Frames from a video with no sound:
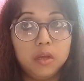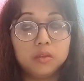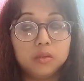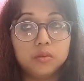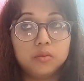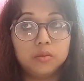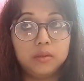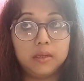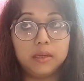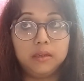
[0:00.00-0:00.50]

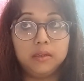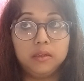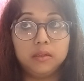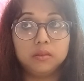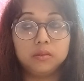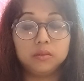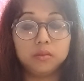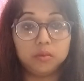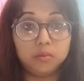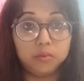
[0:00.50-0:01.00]
So
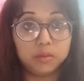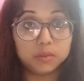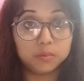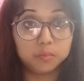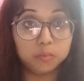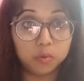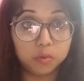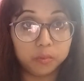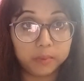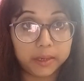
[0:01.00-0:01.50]
learners always
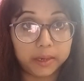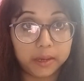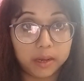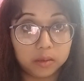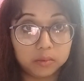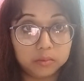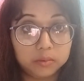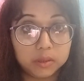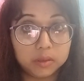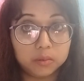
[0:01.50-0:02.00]
move
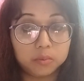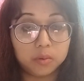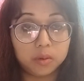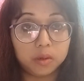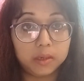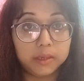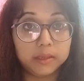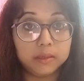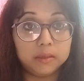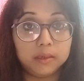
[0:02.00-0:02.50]
around the
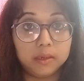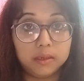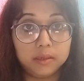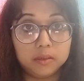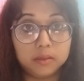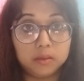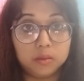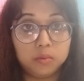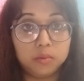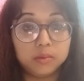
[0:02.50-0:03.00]
world and
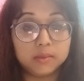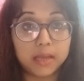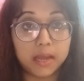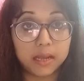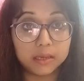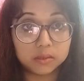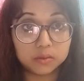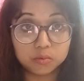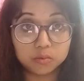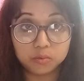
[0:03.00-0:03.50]
learner always
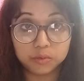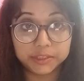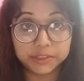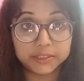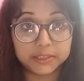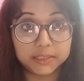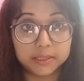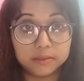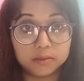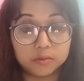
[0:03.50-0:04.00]
asks
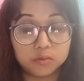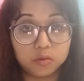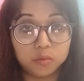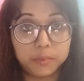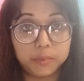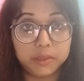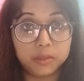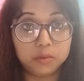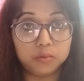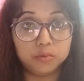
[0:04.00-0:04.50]
questions. So
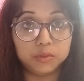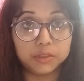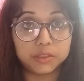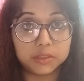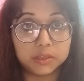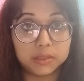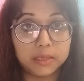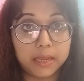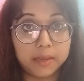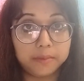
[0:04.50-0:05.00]
many
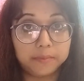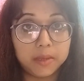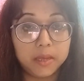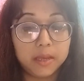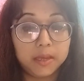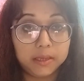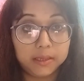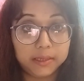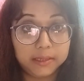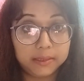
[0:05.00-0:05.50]
questions have
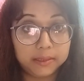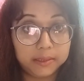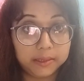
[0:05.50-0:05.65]
in